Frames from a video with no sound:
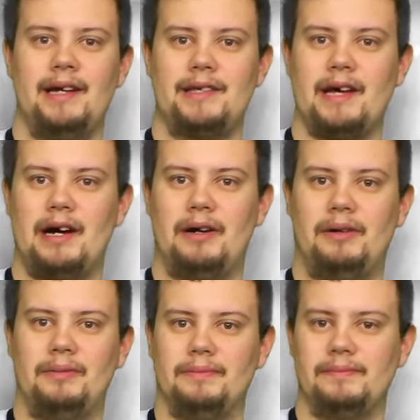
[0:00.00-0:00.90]

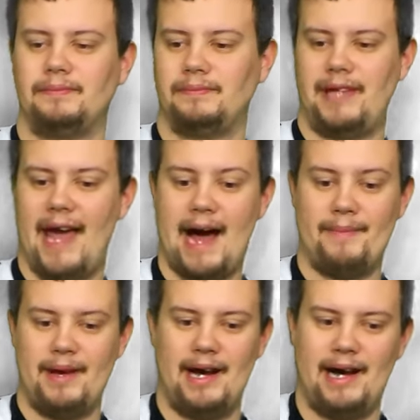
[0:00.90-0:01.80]
So
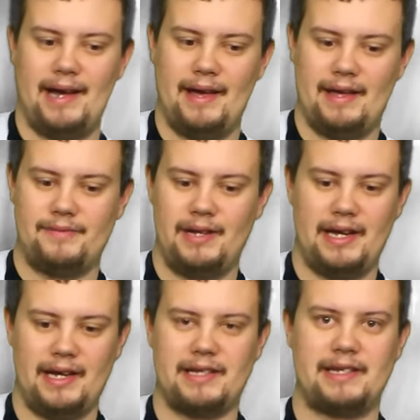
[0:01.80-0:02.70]
yeah, it's
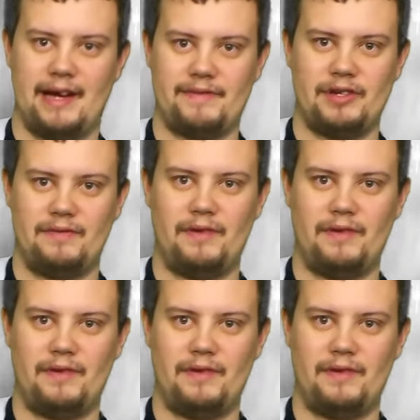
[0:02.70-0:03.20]
really good stuff so